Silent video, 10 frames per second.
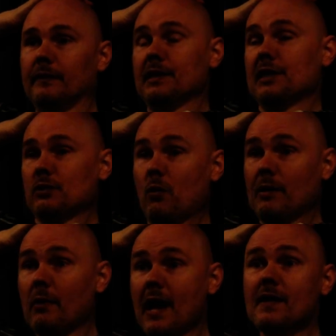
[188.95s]
This is
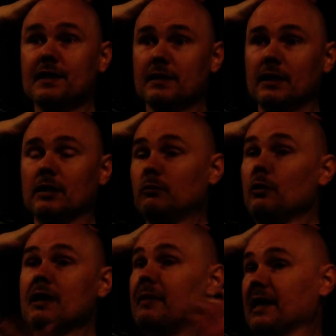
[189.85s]
one way that
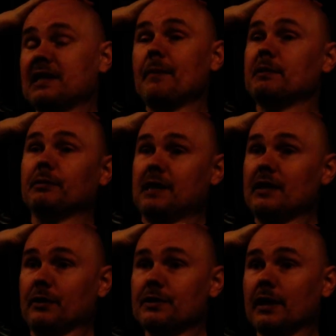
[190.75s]
wouldn't have been acceptable
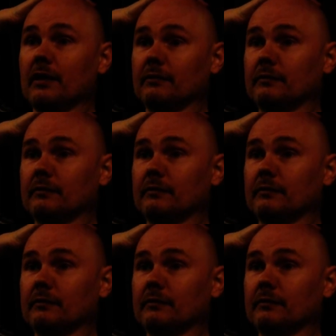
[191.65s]
10 years ago.